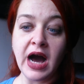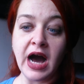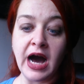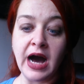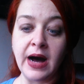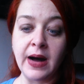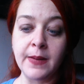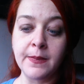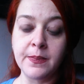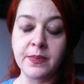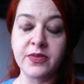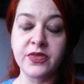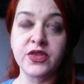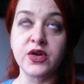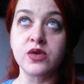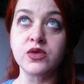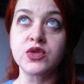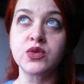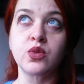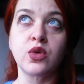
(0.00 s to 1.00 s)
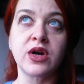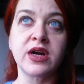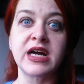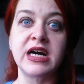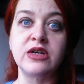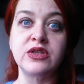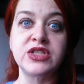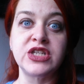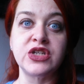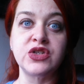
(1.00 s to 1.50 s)
Those
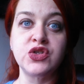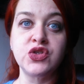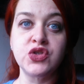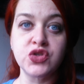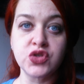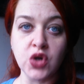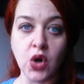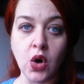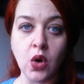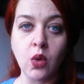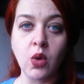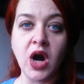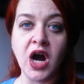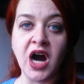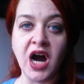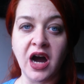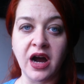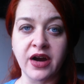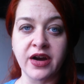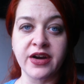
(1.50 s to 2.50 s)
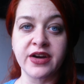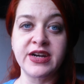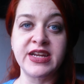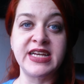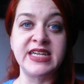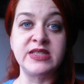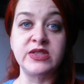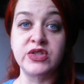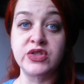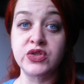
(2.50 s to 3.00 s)
workouts are so hard
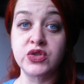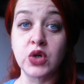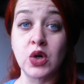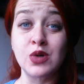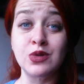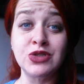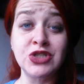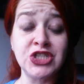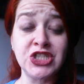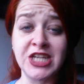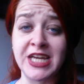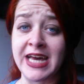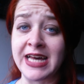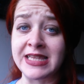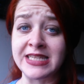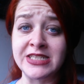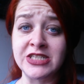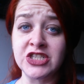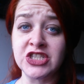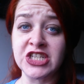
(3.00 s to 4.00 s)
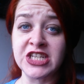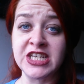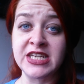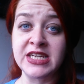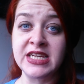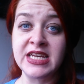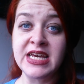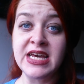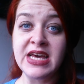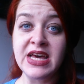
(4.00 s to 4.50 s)
and so
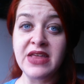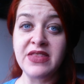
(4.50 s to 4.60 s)
challenging